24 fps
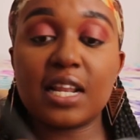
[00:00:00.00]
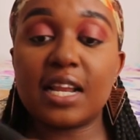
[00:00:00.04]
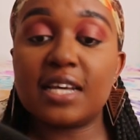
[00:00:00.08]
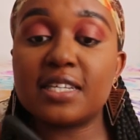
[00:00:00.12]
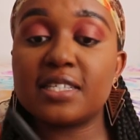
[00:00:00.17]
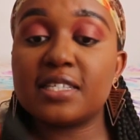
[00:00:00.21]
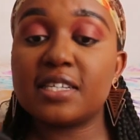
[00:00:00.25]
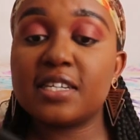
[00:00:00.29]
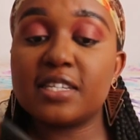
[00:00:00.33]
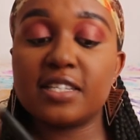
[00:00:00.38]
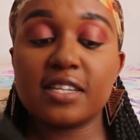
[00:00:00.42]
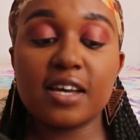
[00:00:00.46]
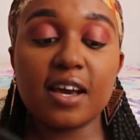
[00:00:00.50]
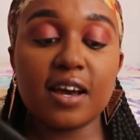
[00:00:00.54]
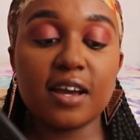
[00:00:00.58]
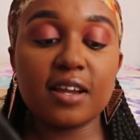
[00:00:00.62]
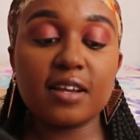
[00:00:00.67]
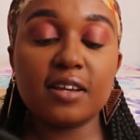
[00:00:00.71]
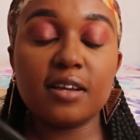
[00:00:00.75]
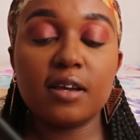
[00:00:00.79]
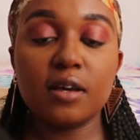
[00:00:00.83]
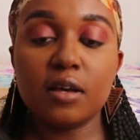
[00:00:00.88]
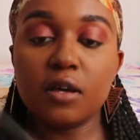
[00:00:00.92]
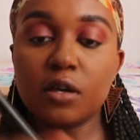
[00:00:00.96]
Classic
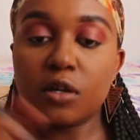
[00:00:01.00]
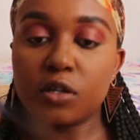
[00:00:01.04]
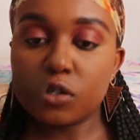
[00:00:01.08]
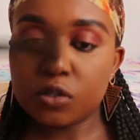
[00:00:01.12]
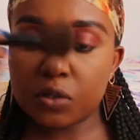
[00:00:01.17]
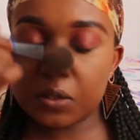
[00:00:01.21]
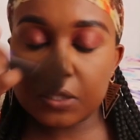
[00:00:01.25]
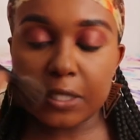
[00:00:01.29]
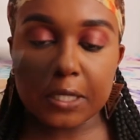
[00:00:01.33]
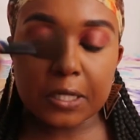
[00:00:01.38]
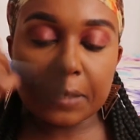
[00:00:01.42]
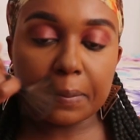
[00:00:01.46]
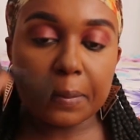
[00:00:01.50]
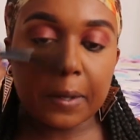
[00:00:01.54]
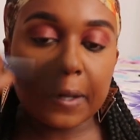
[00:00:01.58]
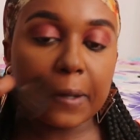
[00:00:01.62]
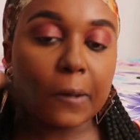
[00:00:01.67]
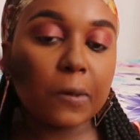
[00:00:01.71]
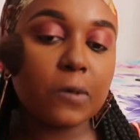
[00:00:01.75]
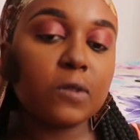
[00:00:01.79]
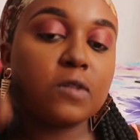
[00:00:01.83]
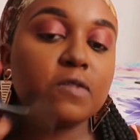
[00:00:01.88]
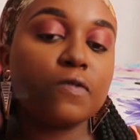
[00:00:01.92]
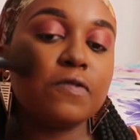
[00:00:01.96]
Tan, to set my
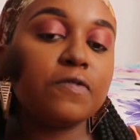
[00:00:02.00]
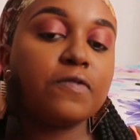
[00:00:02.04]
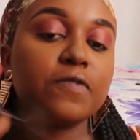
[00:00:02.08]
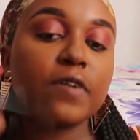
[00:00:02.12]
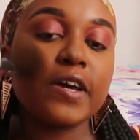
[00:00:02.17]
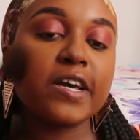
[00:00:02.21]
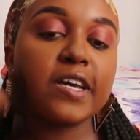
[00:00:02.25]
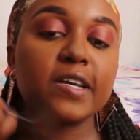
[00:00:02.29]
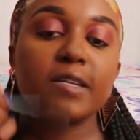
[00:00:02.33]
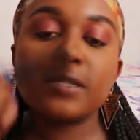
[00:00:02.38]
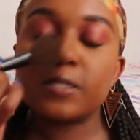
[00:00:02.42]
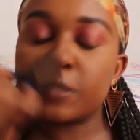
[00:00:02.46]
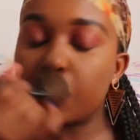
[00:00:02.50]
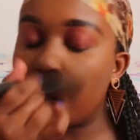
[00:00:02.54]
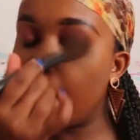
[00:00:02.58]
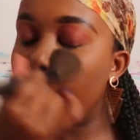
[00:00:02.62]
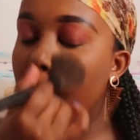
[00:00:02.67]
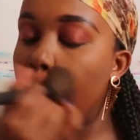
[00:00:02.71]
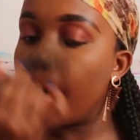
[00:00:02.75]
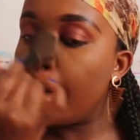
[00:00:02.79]
whole face.